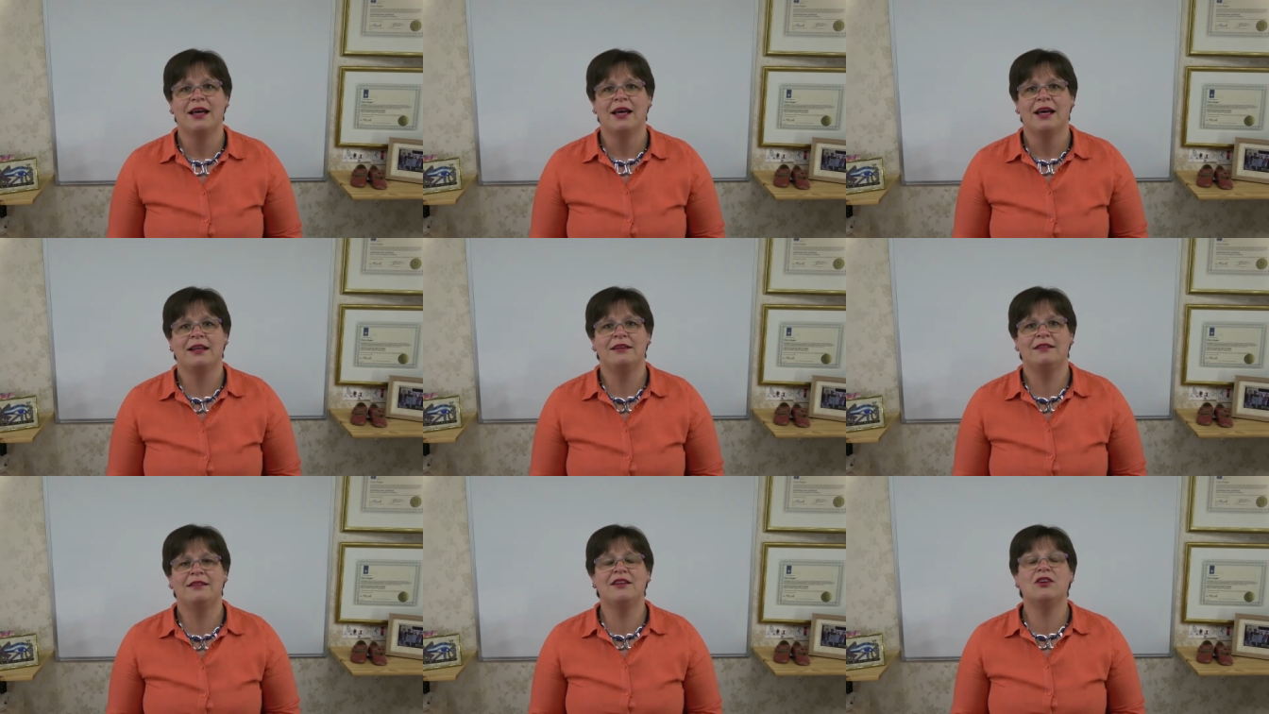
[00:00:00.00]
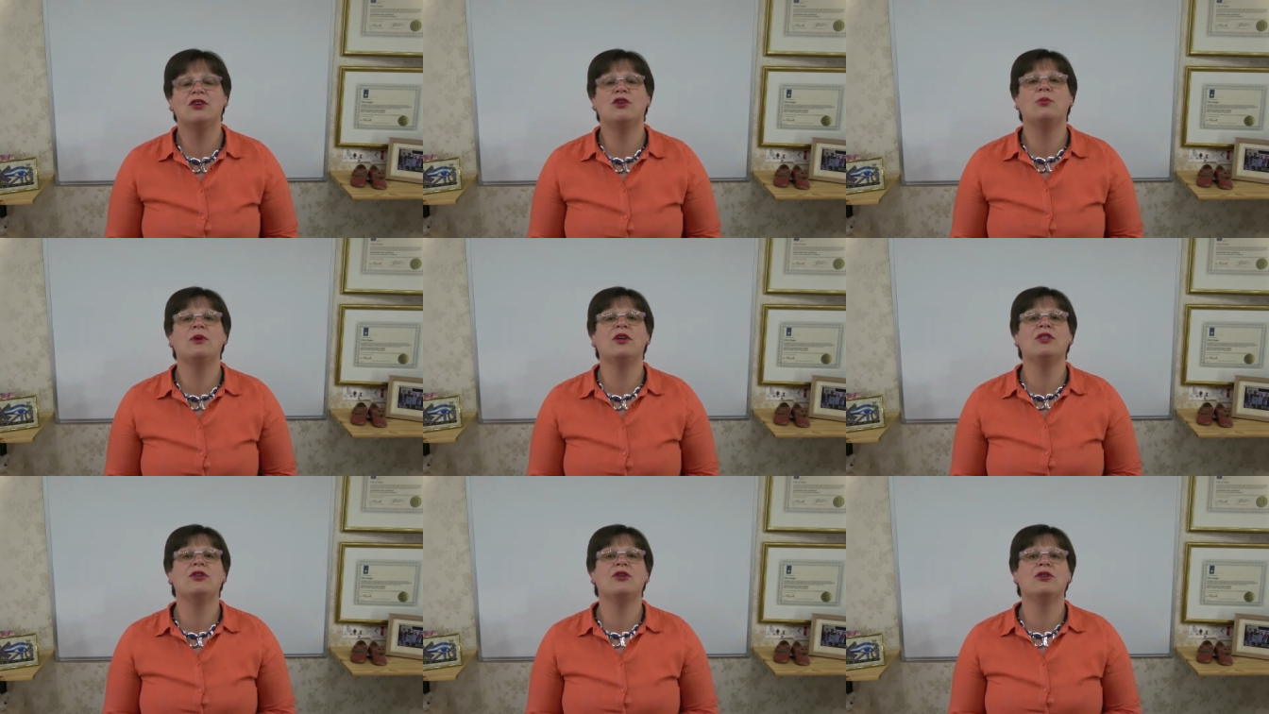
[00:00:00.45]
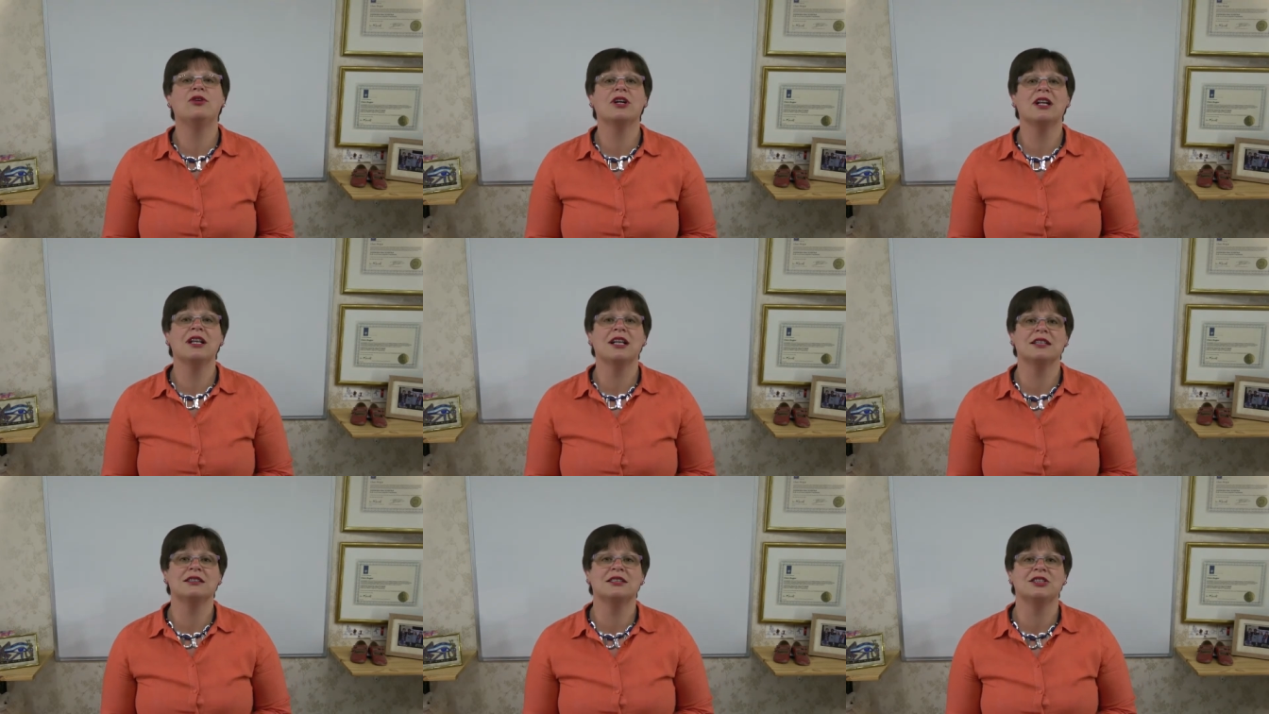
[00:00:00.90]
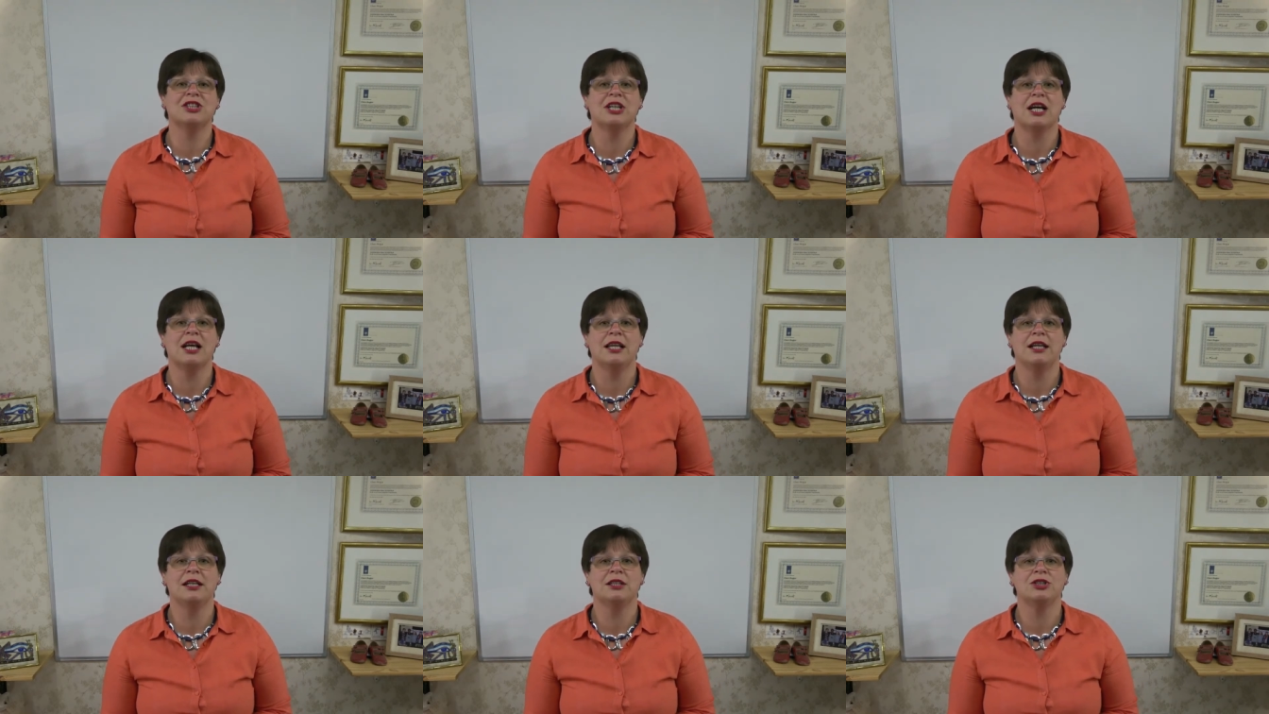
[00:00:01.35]
and deal with your clutter
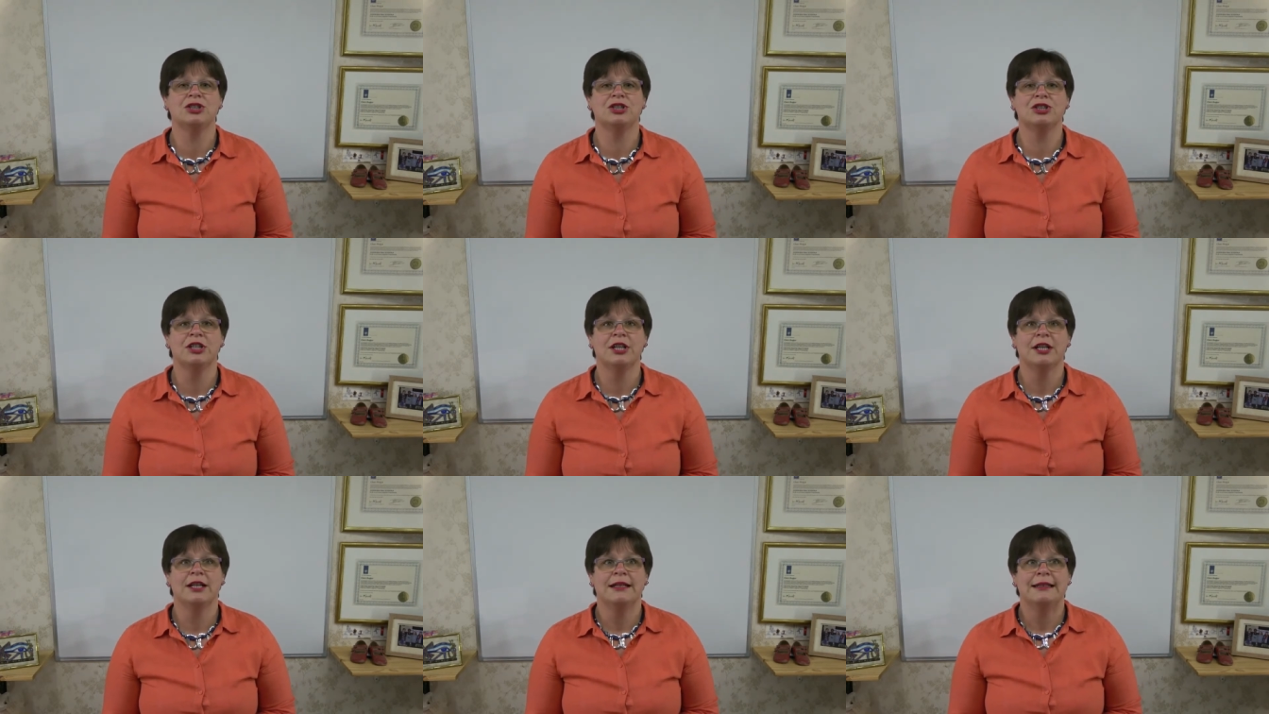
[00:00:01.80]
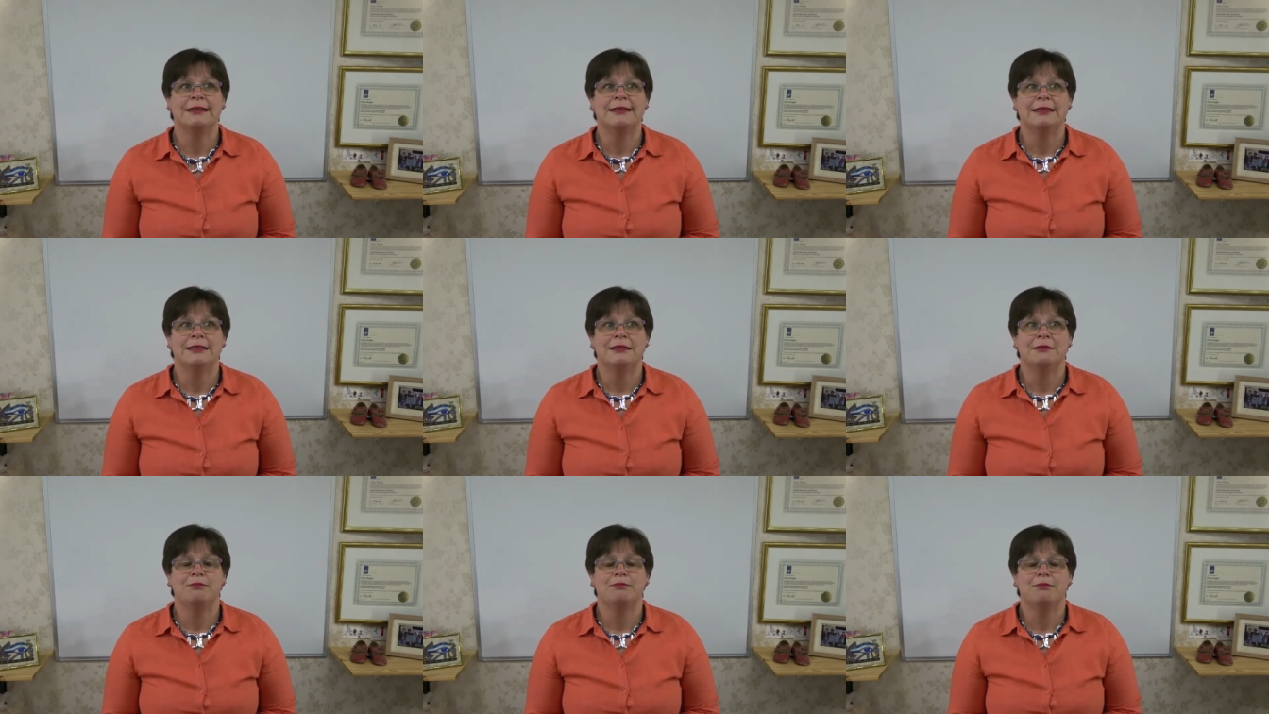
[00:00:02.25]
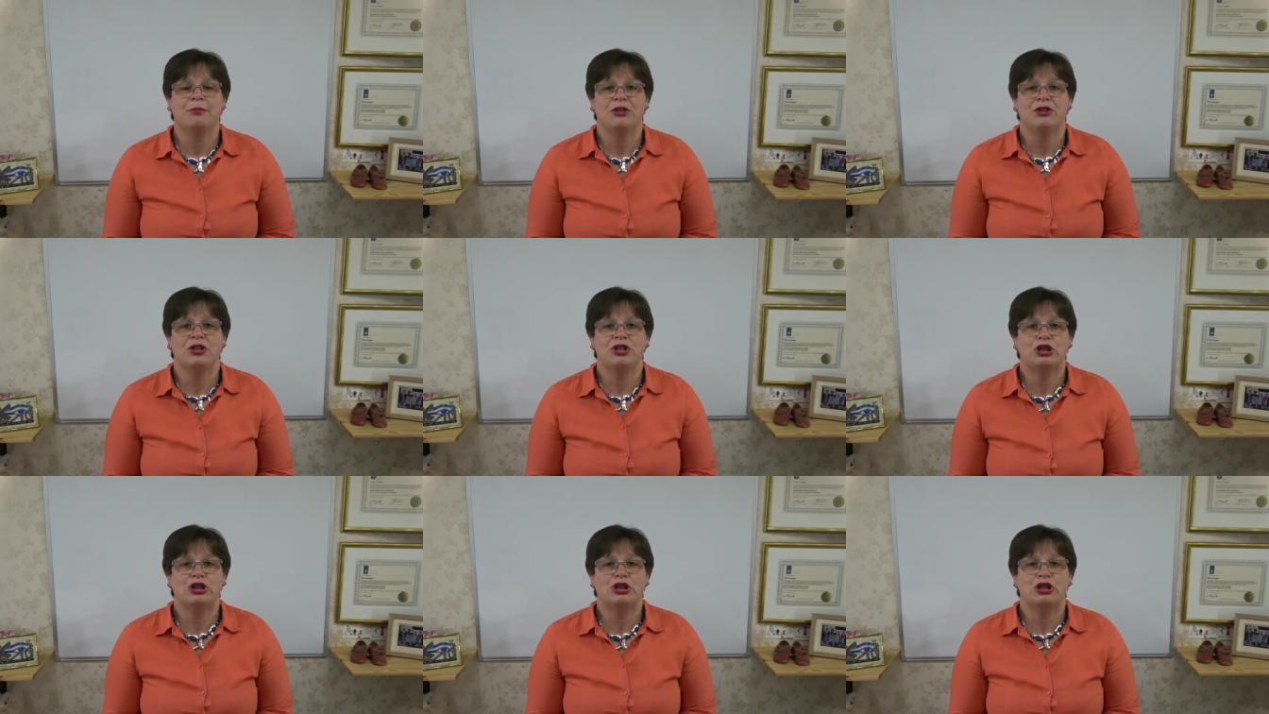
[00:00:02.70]
challenge. But the